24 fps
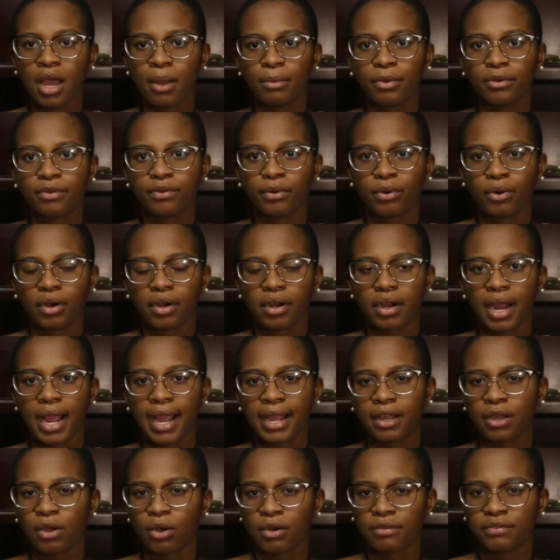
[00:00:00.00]
before I
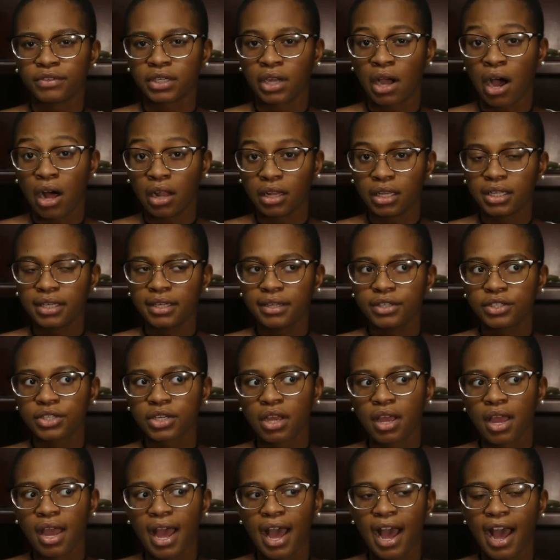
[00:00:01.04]
go off to college.
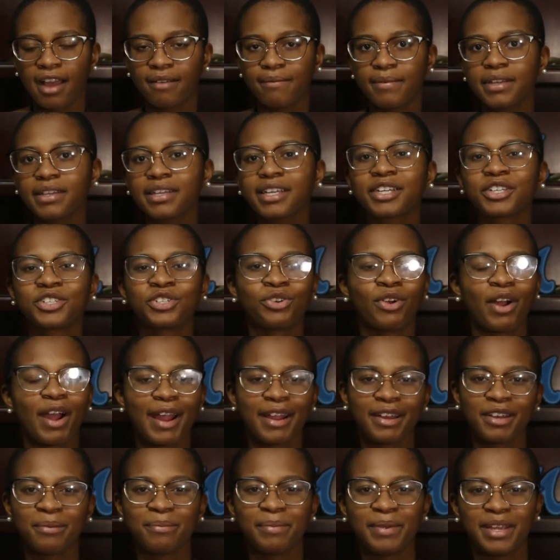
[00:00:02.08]
I've been like
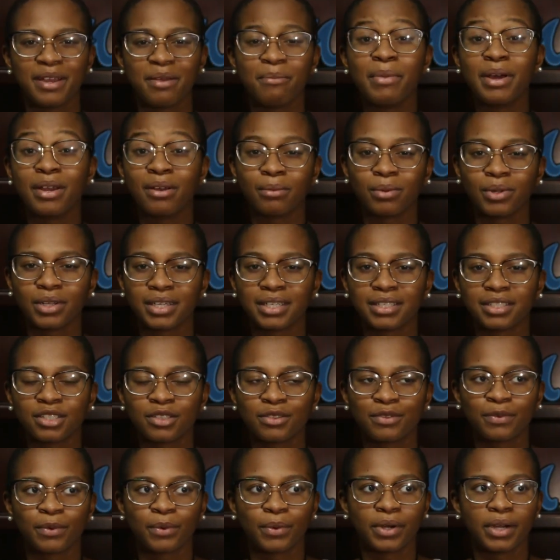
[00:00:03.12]
trying to be a minimalist
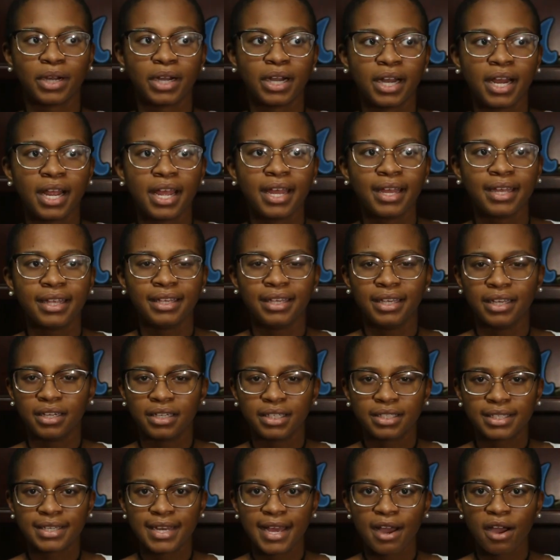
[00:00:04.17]
for
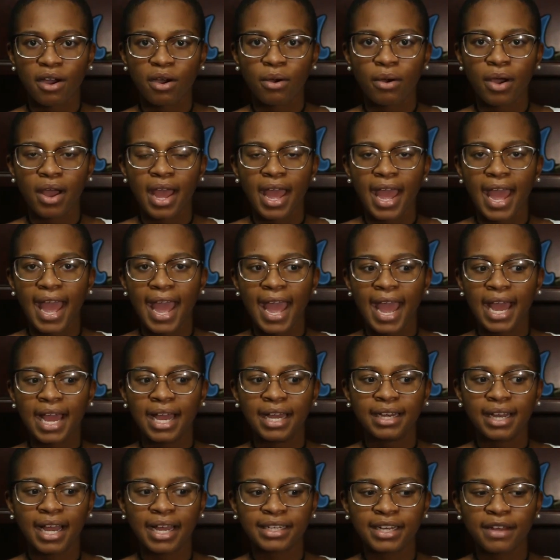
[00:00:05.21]
years now,
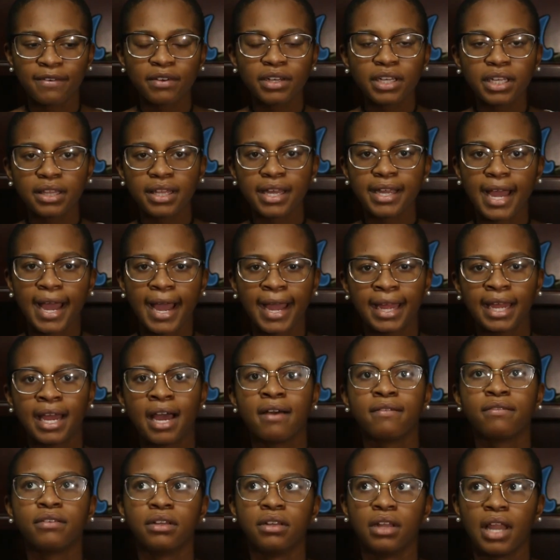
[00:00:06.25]
and I definitely think I
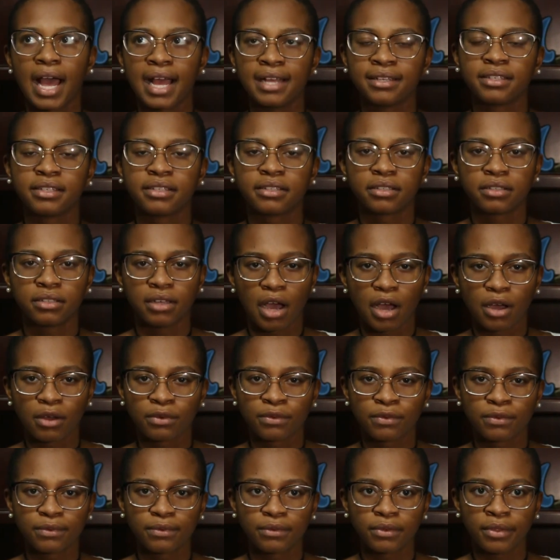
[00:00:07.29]
have less
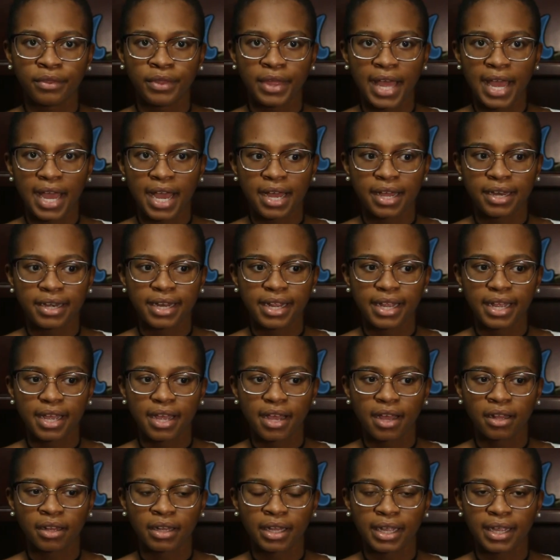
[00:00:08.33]
stuff than
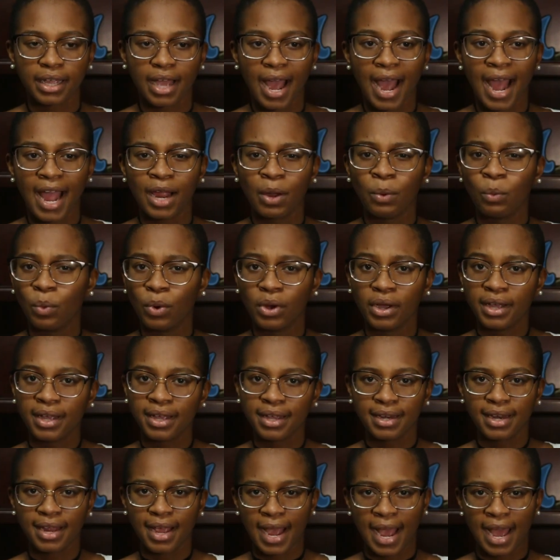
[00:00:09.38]
like I
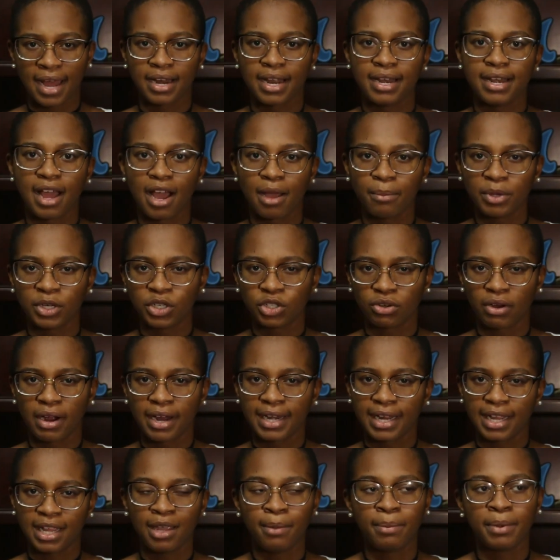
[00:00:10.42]
would had I not been trying
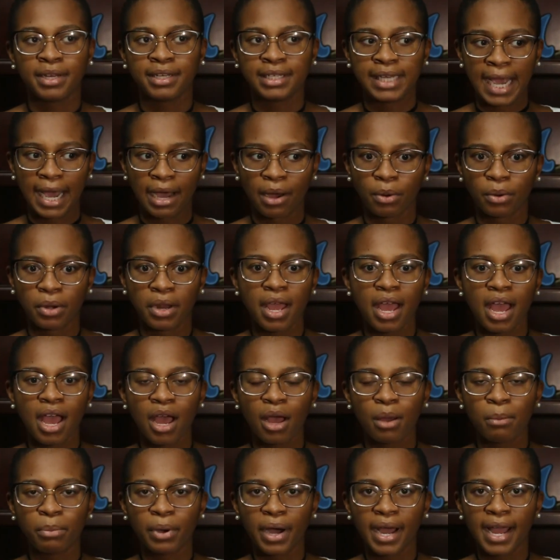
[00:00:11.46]
to keep it down.
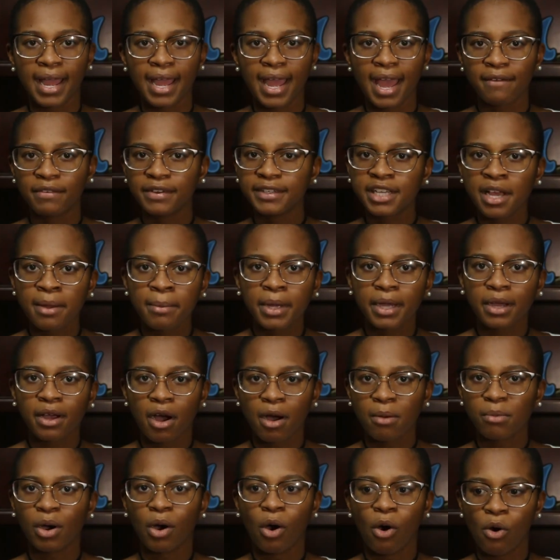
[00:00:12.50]
But every time I
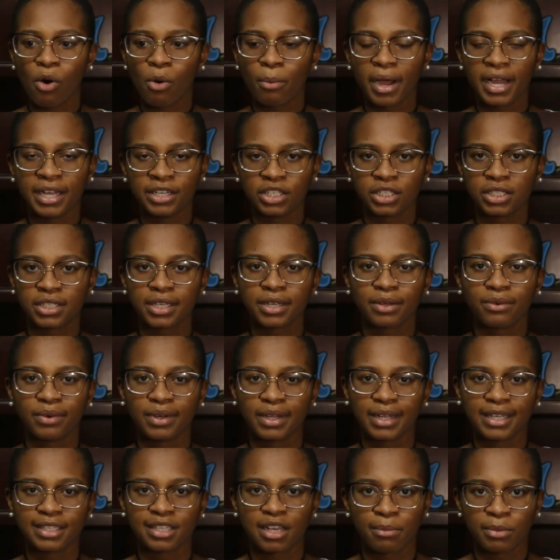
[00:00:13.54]
come home, I just like
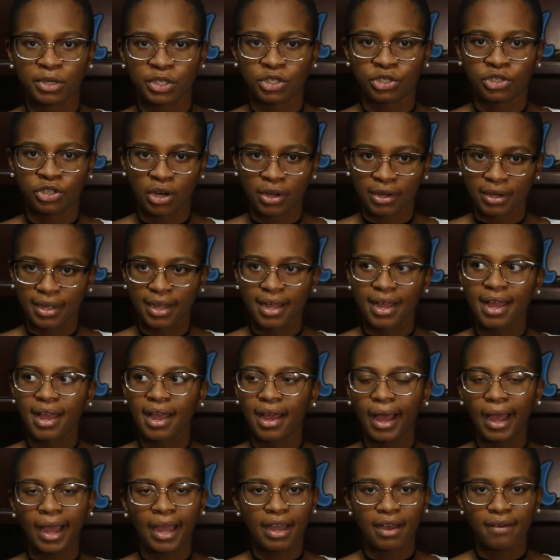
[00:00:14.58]
realize how much junk
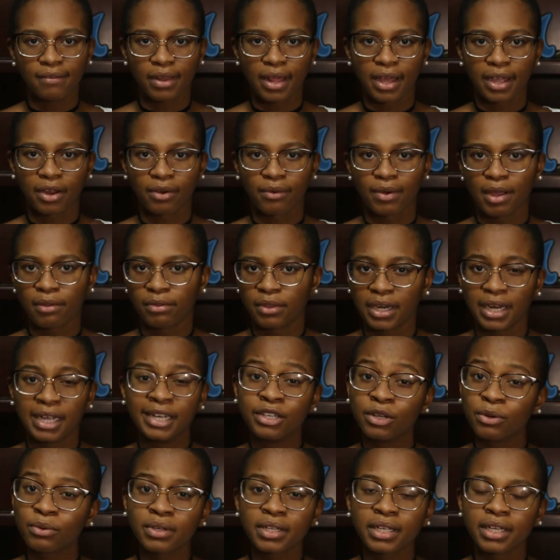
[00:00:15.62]
I have lying around that I
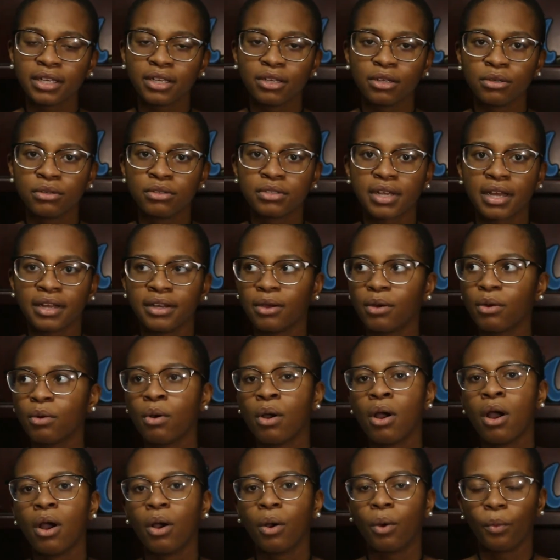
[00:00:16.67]
don't really use, I don't
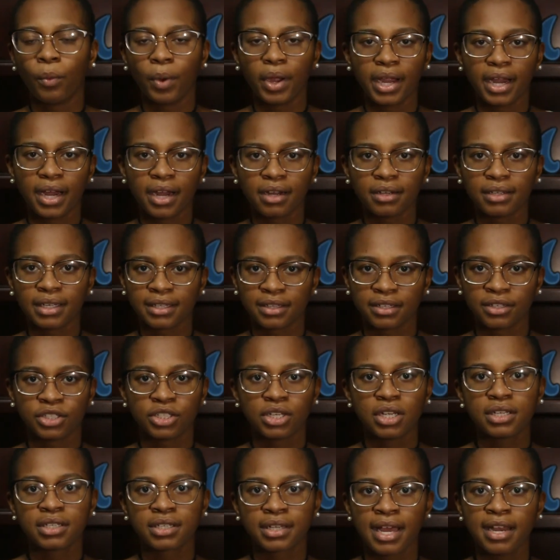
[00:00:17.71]
wear. Like they're
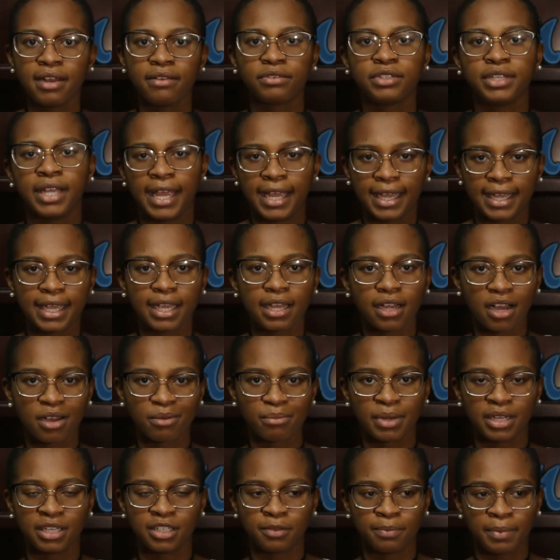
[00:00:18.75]
just kind of taking up
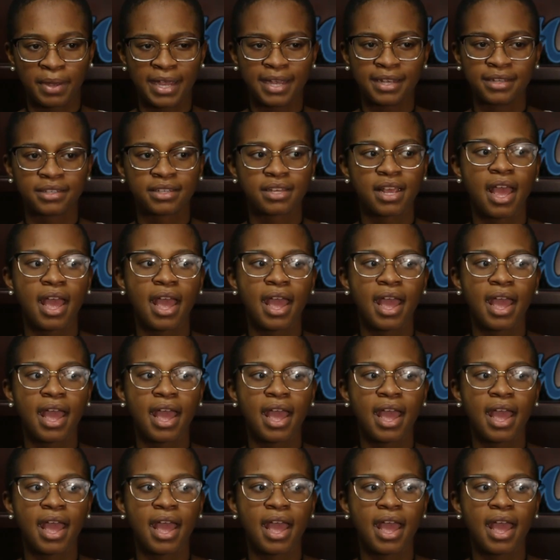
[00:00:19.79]
my space.